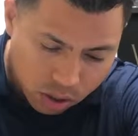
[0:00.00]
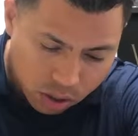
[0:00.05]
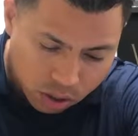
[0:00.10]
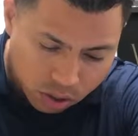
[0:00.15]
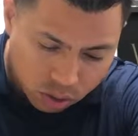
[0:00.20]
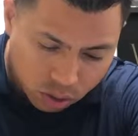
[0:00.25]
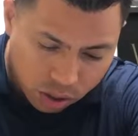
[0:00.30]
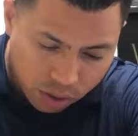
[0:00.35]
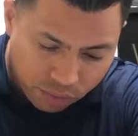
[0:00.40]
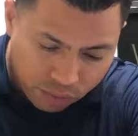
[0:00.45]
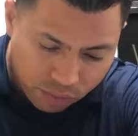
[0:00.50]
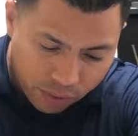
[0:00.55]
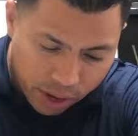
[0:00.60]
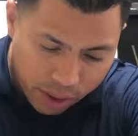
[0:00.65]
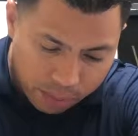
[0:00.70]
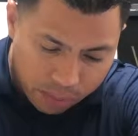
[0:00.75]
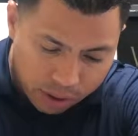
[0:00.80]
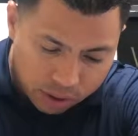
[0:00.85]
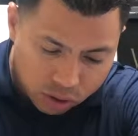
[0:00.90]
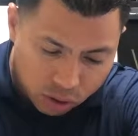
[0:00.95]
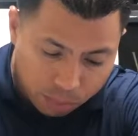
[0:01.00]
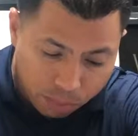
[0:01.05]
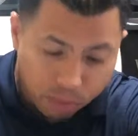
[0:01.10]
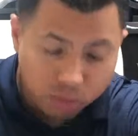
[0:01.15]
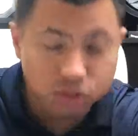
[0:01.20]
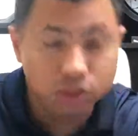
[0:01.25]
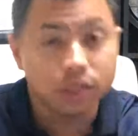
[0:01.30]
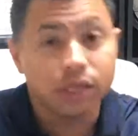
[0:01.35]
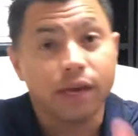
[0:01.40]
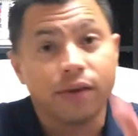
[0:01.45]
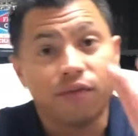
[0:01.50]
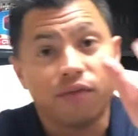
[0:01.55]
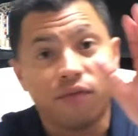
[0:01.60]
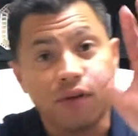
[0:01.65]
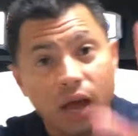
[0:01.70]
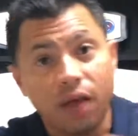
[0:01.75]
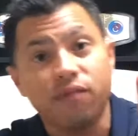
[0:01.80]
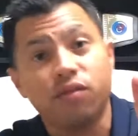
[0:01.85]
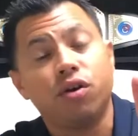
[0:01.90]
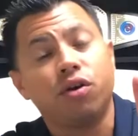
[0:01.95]
So your family is supposed to get
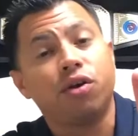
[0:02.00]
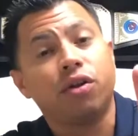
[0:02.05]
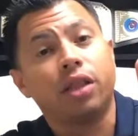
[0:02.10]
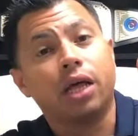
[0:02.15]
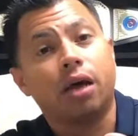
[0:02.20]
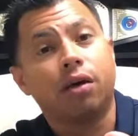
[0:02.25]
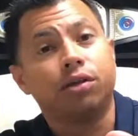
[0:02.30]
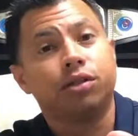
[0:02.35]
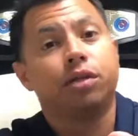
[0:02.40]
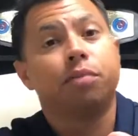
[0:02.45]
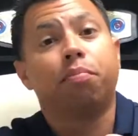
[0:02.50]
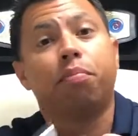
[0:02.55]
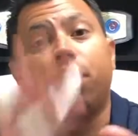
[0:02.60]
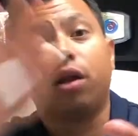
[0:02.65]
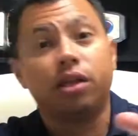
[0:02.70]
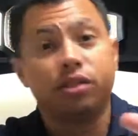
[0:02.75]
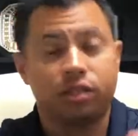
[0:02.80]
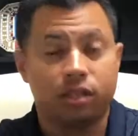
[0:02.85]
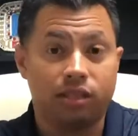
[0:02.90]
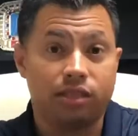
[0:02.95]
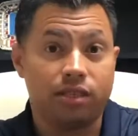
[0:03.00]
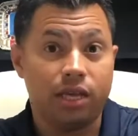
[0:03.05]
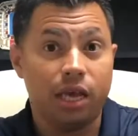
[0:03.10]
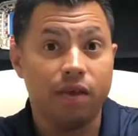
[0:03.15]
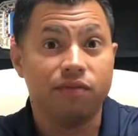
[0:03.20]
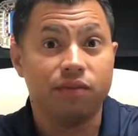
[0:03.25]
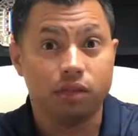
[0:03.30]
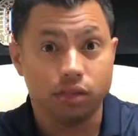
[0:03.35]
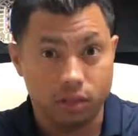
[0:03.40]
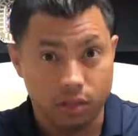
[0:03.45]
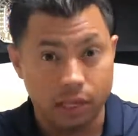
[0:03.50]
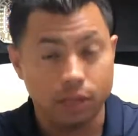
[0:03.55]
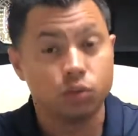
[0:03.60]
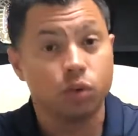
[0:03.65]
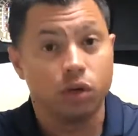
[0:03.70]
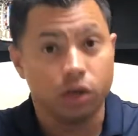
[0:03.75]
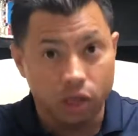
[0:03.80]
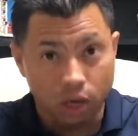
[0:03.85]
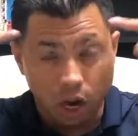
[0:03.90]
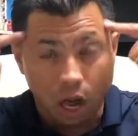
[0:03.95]
500,000 plus the savings. That's
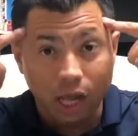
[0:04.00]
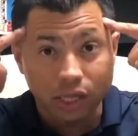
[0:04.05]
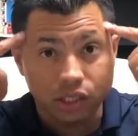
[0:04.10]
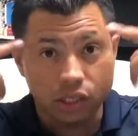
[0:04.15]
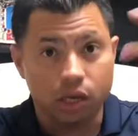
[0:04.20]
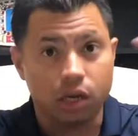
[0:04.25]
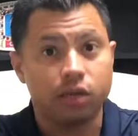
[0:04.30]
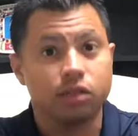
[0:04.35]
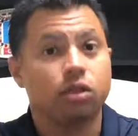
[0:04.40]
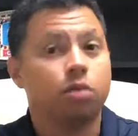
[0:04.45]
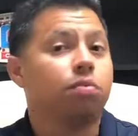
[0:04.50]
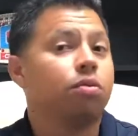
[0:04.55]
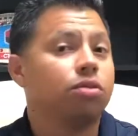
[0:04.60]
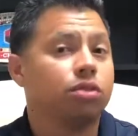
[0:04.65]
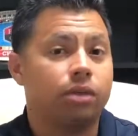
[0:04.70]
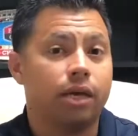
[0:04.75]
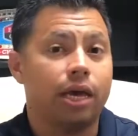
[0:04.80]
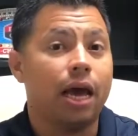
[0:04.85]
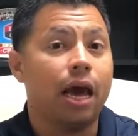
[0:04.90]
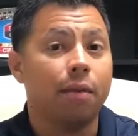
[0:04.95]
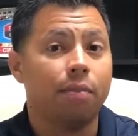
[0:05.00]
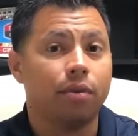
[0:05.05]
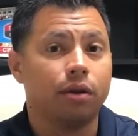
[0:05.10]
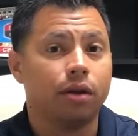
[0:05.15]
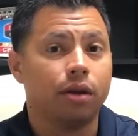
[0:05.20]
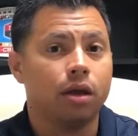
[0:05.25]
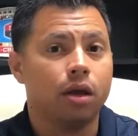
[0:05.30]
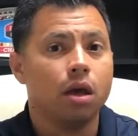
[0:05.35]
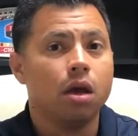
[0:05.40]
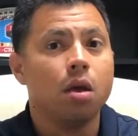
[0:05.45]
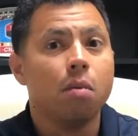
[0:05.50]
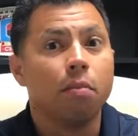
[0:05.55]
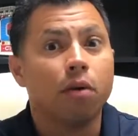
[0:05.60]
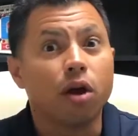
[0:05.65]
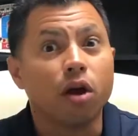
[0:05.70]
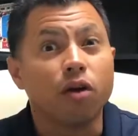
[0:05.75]
what logically is supposed to happen. But